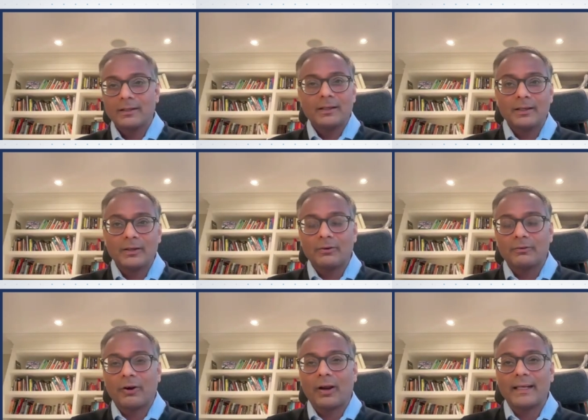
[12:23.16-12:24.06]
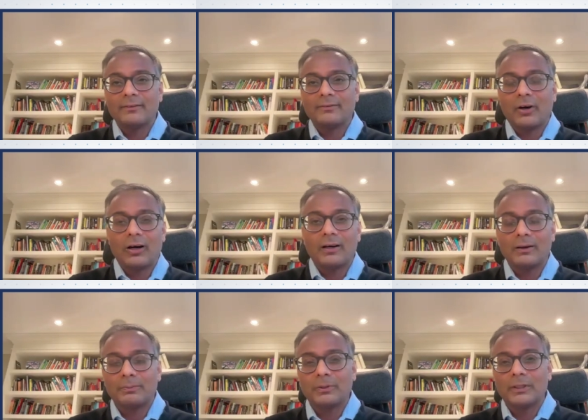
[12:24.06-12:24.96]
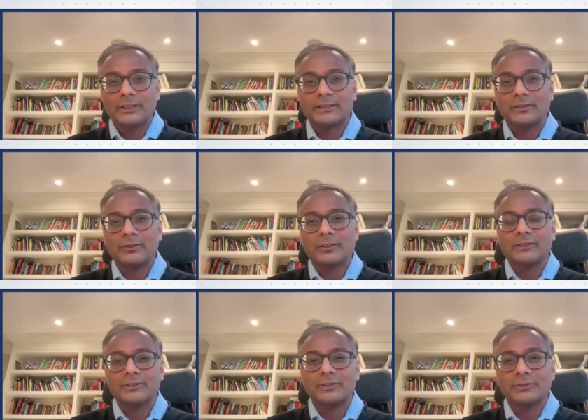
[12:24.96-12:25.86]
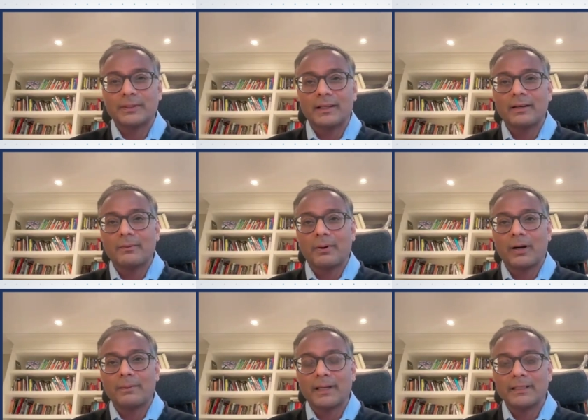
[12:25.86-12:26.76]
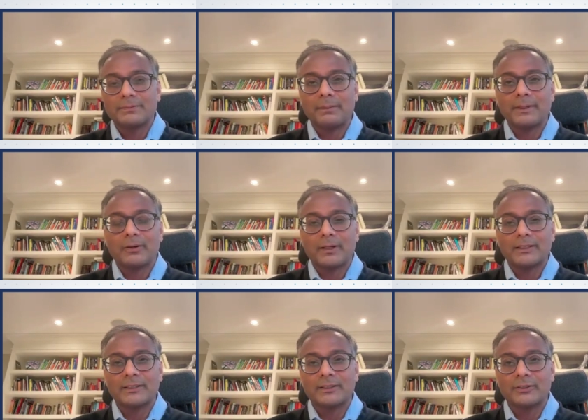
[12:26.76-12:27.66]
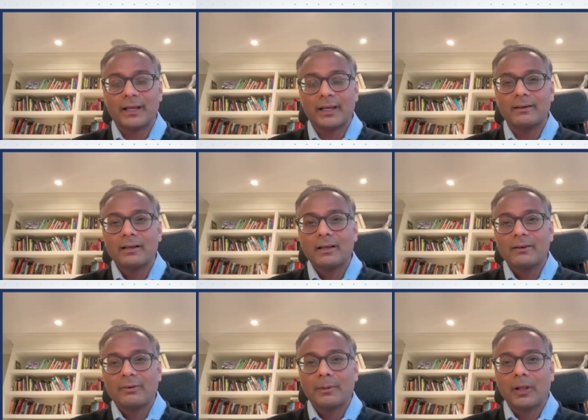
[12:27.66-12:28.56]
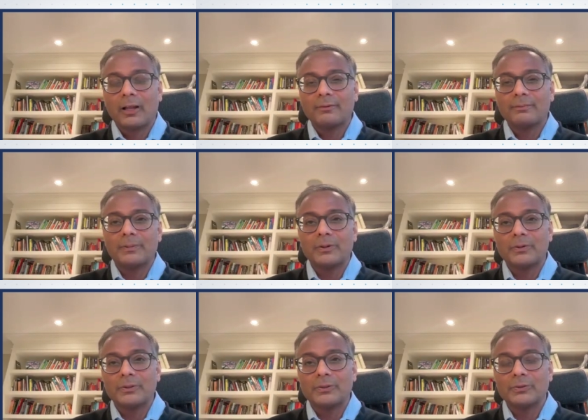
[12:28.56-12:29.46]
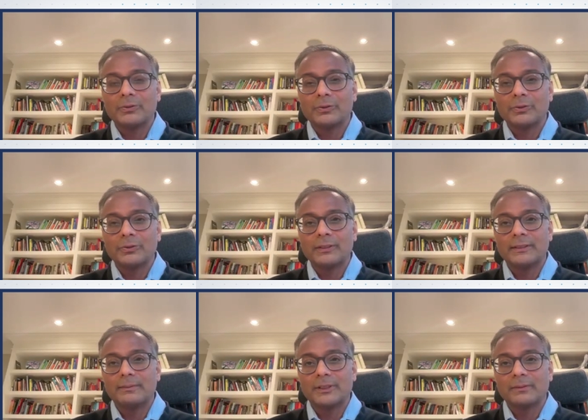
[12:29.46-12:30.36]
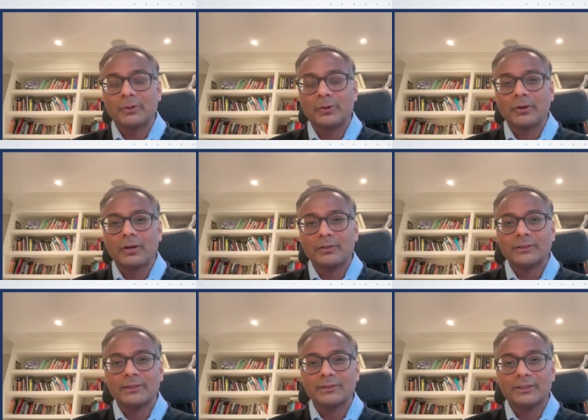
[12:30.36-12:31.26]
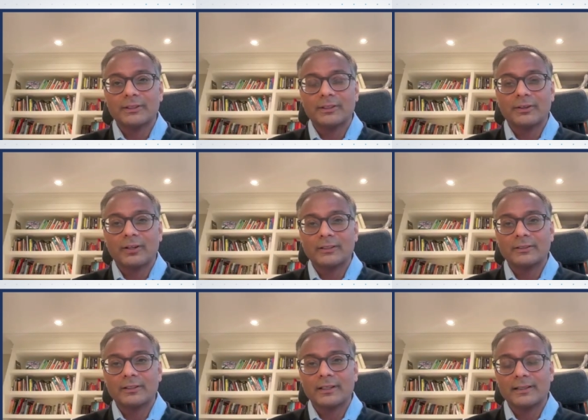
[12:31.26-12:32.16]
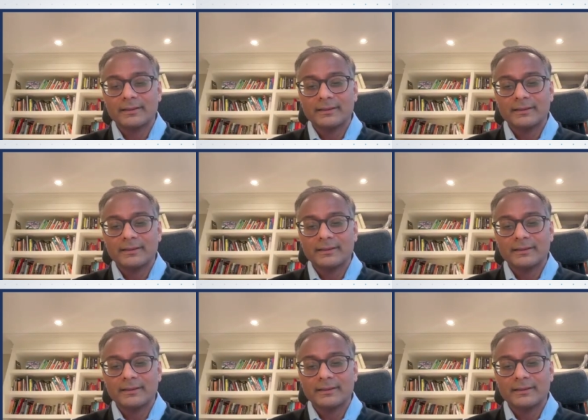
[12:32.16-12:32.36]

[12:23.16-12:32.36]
a variety of logistical concerns within the department. And it's probably a question you'll get from a lot of people who do these imaging protocols. Interested in your thoughts on that.